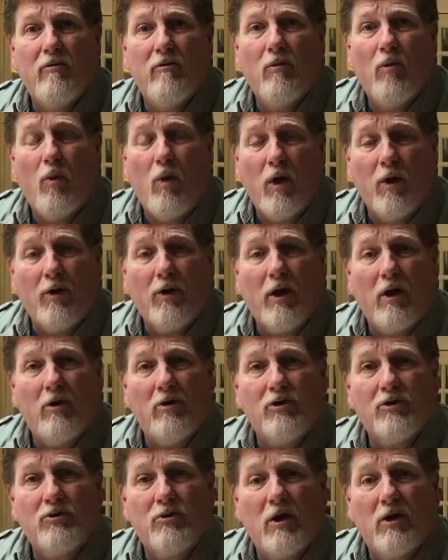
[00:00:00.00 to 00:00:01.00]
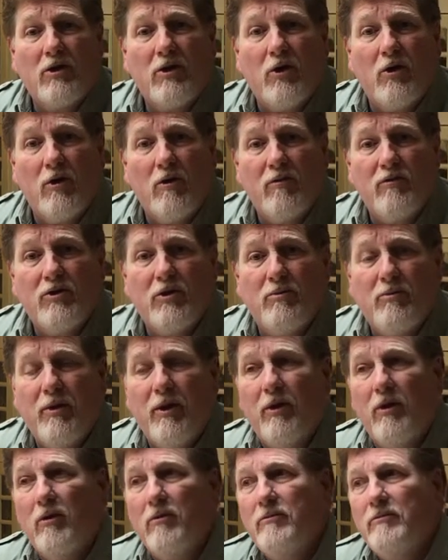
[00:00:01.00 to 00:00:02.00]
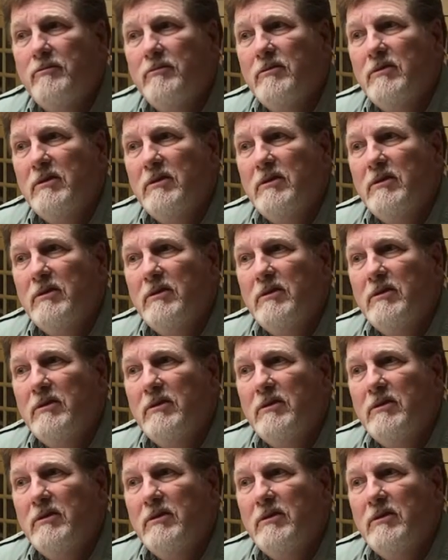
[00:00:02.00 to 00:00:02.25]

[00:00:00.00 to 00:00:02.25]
watercolor instructor, Irv Shapiro,